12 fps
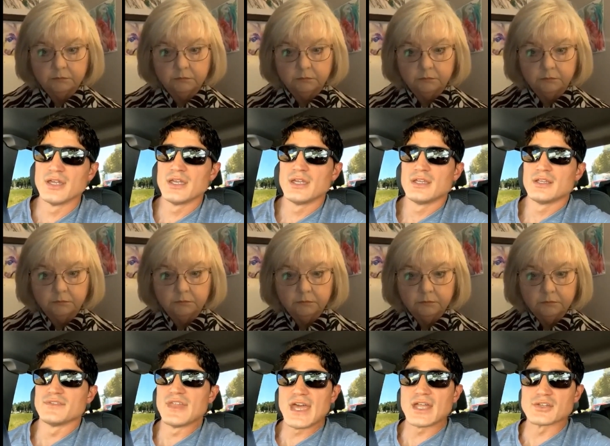Speaker 1: that
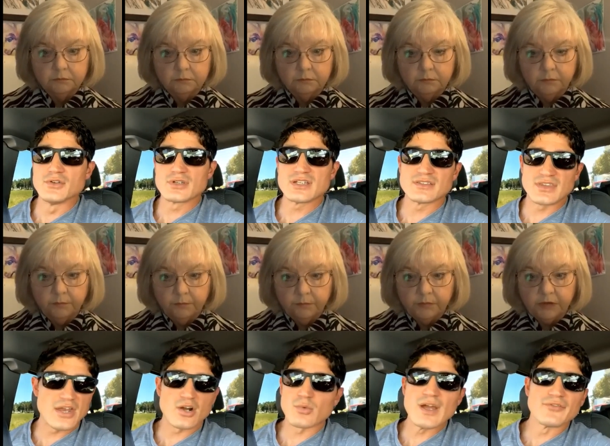you can, that are red
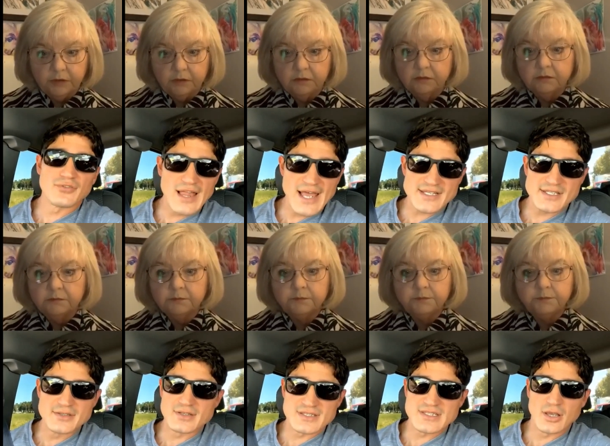flags that you can
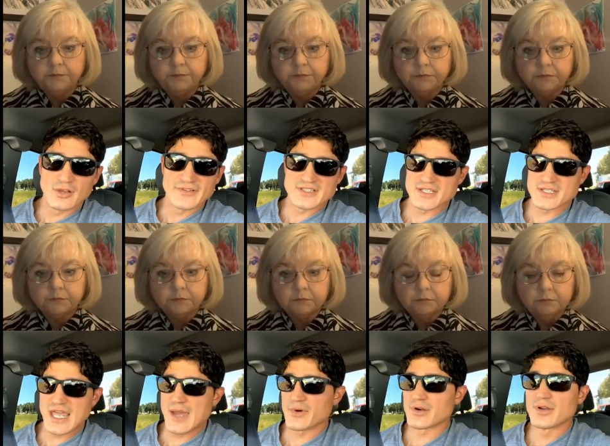tell if it's a scammer.
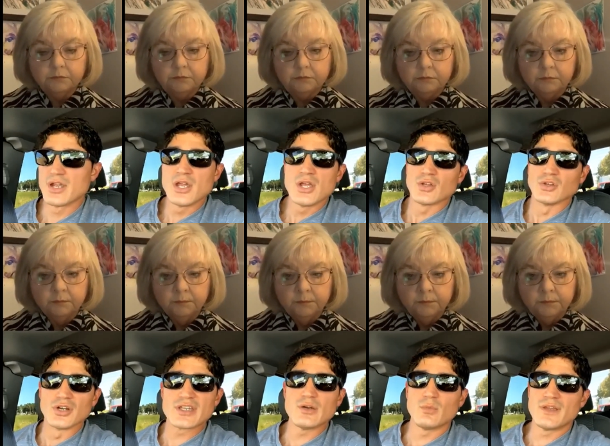Look at
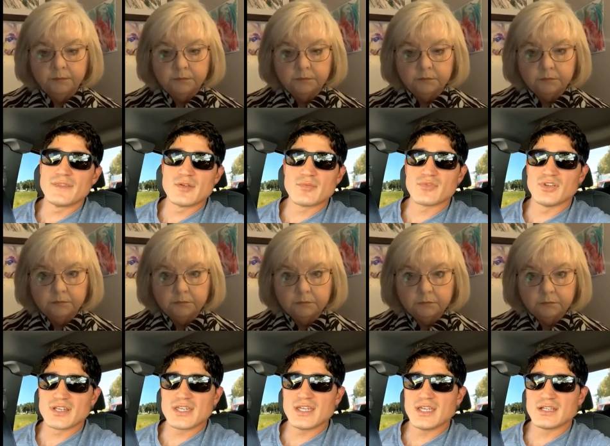when the, look
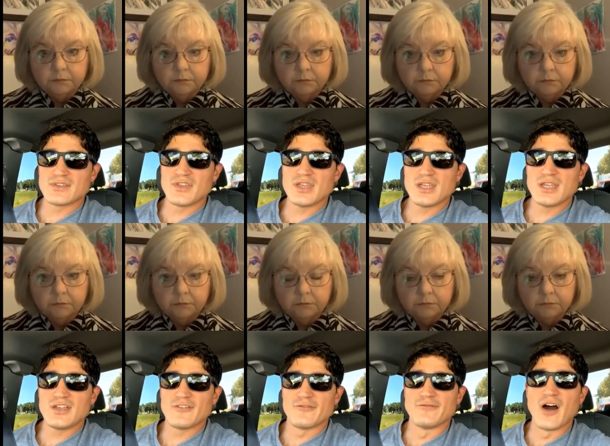at the
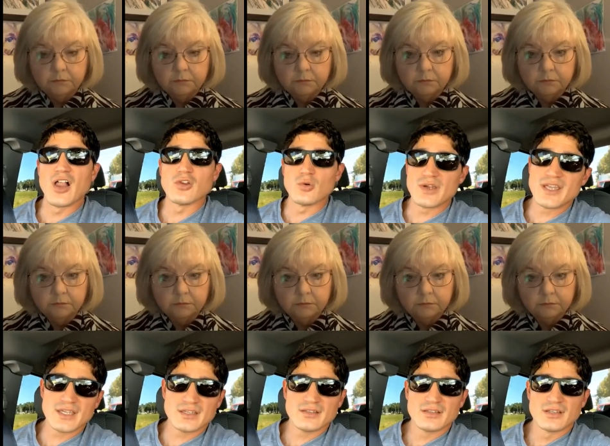following
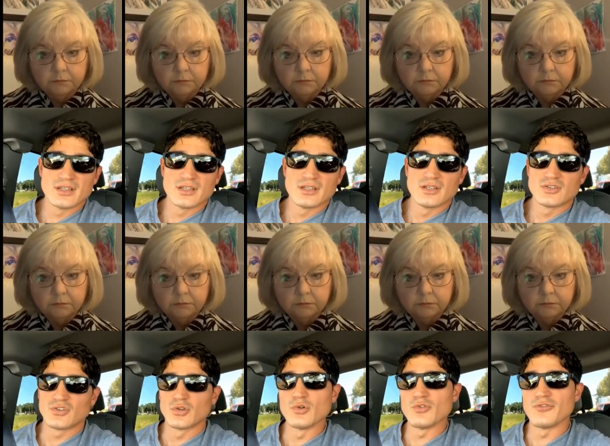to
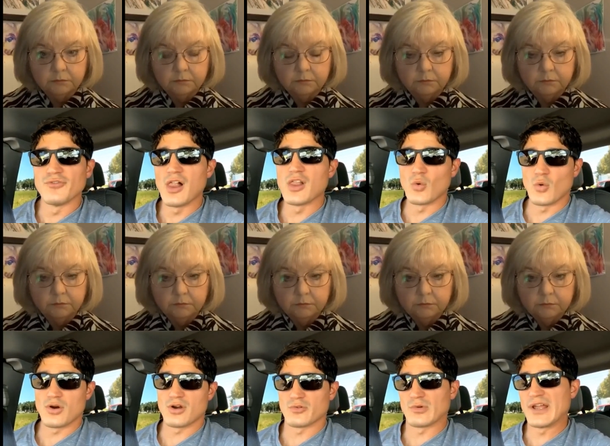follower
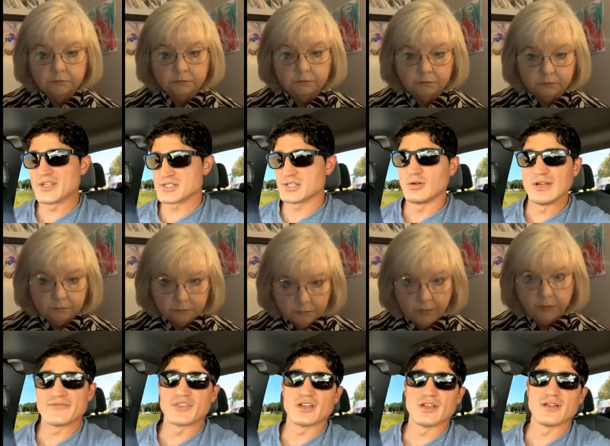ratio, if
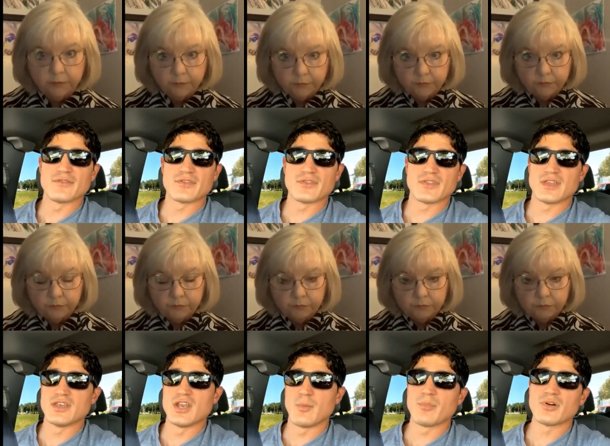the the
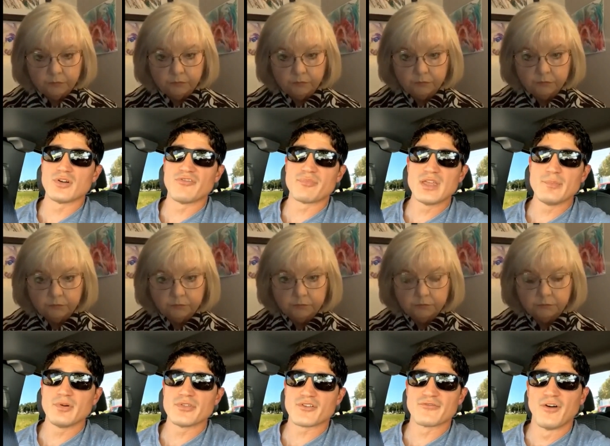number of people they're
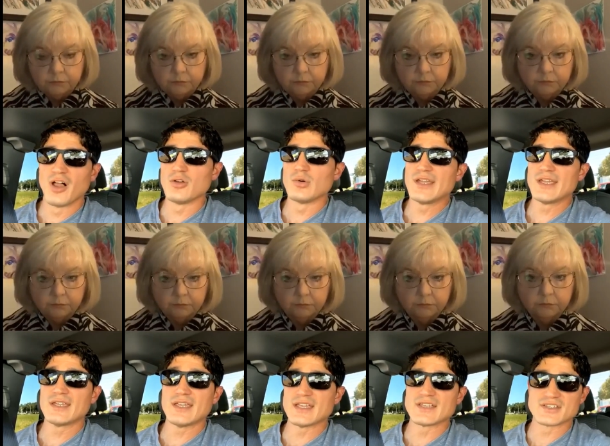following
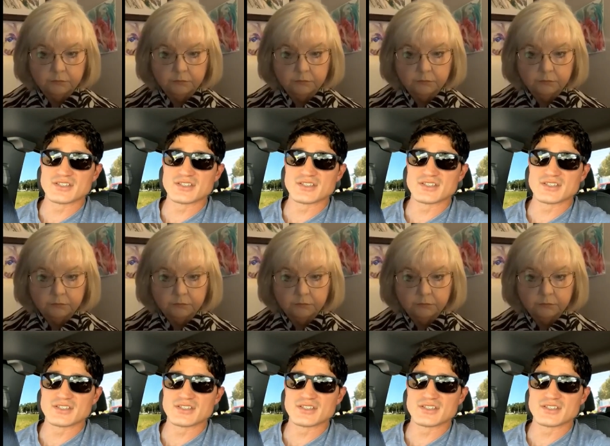is